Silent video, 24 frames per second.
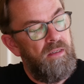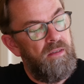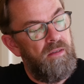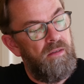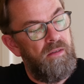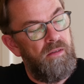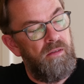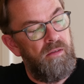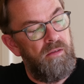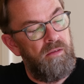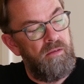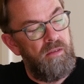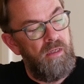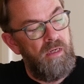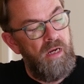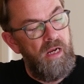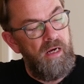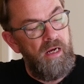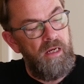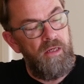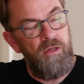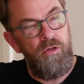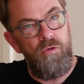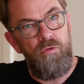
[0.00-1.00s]
Uh, the
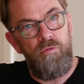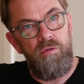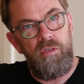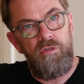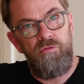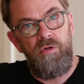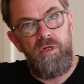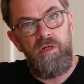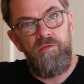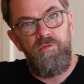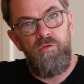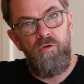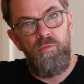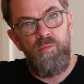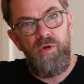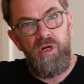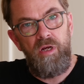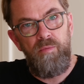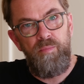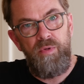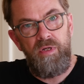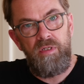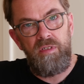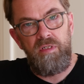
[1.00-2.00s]
Leica Q is 24
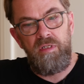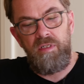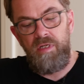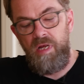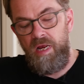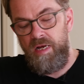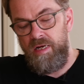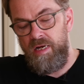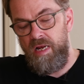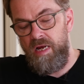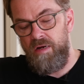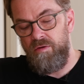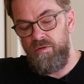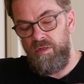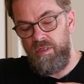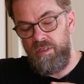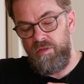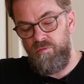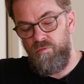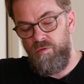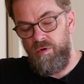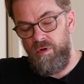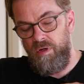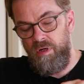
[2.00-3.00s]
megapixels, and now
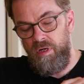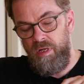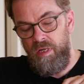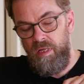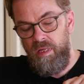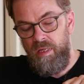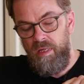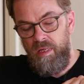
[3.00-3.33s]
this one.